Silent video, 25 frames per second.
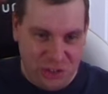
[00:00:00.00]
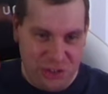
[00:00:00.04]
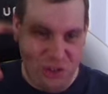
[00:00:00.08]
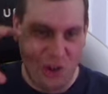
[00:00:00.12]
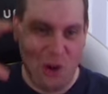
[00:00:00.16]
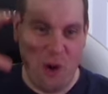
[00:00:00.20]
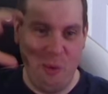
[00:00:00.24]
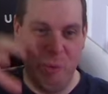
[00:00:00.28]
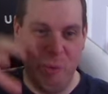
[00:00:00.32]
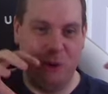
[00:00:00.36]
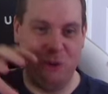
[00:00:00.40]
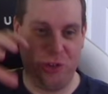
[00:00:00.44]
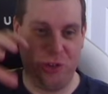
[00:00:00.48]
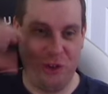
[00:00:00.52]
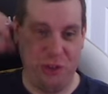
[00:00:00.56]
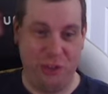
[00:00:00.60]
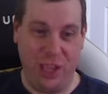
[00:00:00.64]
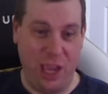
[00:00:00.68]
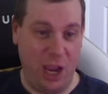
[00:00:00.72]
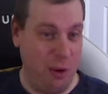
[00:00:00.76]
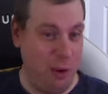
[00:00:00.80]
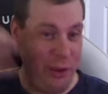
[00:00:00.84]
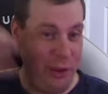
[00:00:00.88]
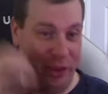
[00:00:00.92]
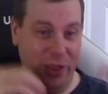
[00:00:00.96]
so much on the
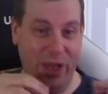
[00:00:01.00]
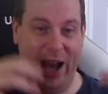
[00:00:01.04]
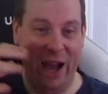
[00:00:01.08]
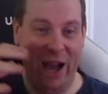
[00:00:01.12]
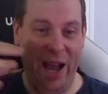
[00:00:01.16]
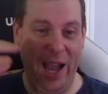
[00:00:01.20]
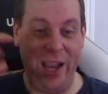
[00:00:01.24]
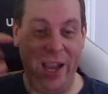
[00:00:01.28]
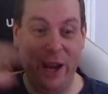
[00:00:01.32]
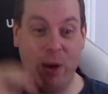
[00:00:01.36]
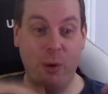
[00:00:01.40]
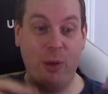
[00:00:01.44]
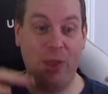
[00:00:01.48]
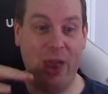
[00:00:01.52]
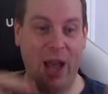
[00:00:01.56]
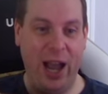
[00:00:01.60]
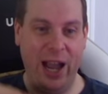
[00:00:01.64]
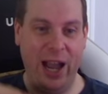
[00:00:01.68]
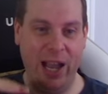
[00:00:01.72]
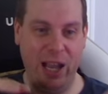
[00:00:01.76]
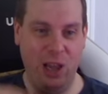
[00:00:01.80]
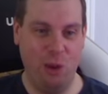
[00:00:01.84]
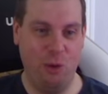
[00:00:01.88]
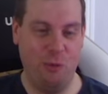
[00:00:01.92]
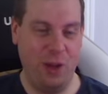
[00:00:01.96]
era that
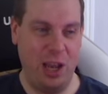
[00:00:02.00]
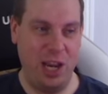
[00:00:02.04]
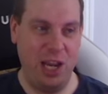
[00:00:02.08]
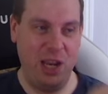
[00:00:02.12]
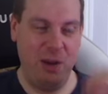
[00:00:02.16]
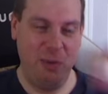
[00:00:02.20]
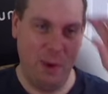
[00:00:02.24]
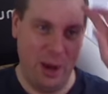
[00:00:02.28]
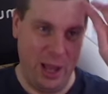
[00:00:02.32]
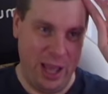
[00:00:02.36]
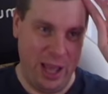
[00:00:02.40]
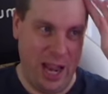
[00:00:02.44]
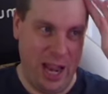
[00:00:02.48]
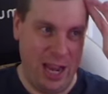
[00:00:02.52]
I love anyway.